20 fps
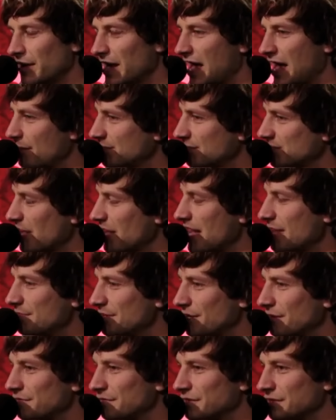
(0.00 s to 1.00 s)
Perhaps
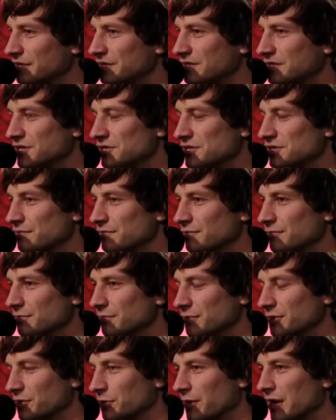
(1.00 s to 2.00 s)
maybe I feel a tinge of
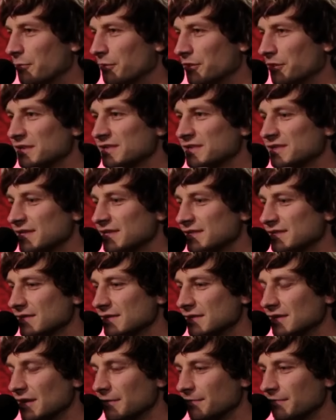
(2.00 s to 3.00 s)
regret when I sense
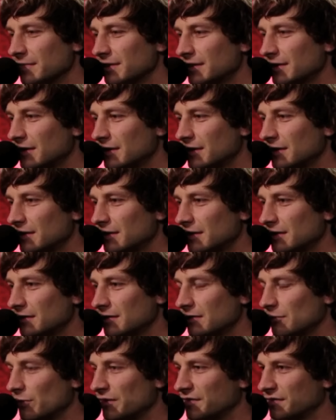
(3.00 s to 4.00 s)
that
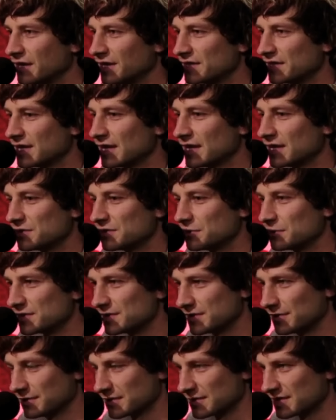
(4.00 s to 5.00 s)
when things get to a
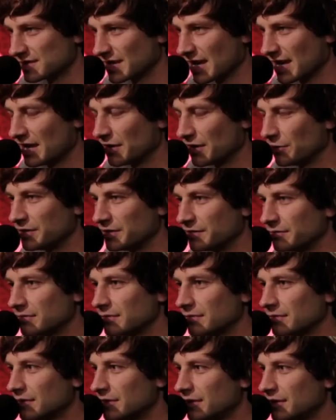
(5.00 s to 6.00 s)
certain scale, when
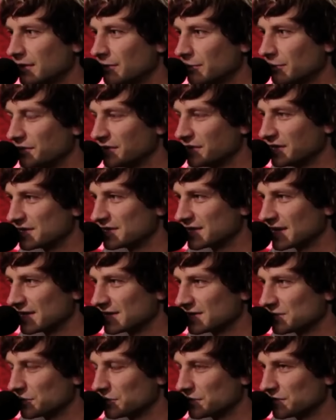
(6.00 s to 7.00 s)
things
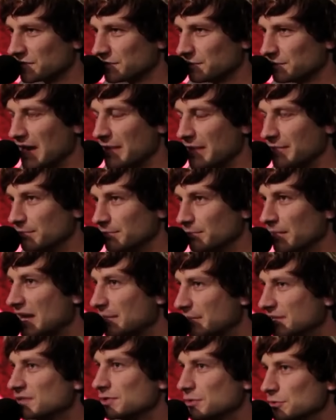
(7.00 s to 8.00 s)
get sort of
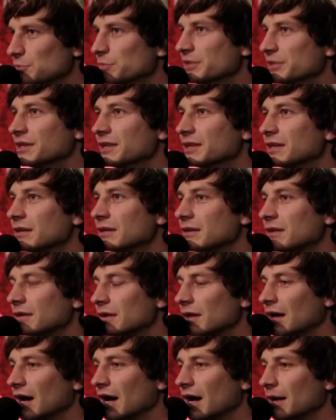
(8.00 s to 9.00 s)
maybe too big,
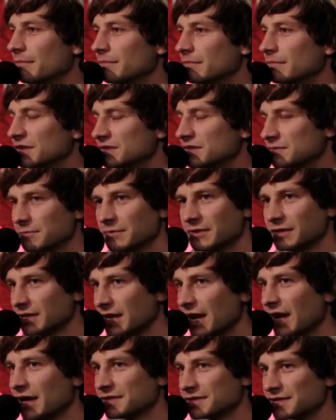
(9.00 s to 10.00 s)
it's
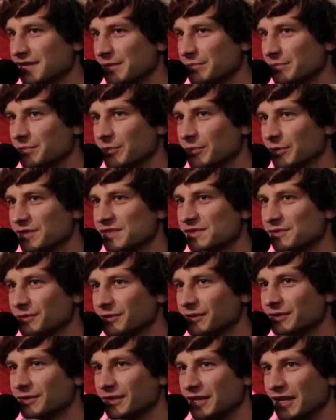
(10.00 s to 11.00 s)
really hard to keep it
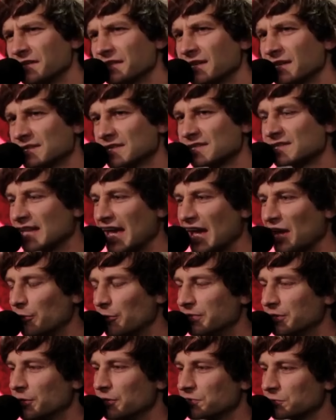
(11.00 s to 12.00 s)
personal. I think there's a
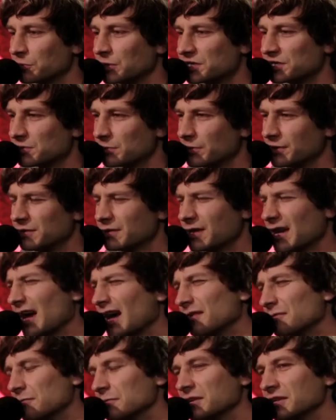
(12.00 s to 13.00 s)
scale beyond which where you
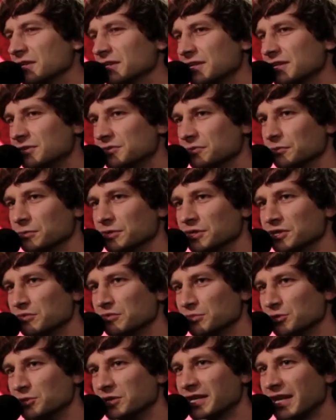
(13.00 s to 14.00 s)
can't really truly
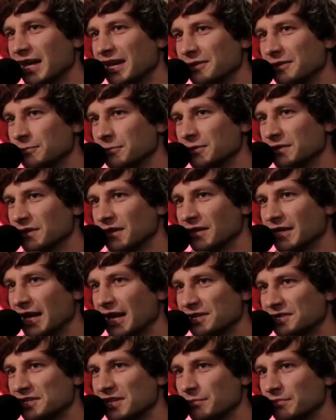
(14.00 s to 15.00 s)
communicate with a
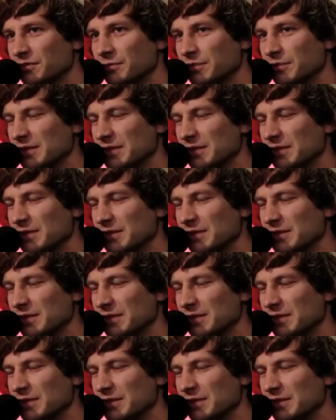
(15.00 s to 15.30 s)
large number of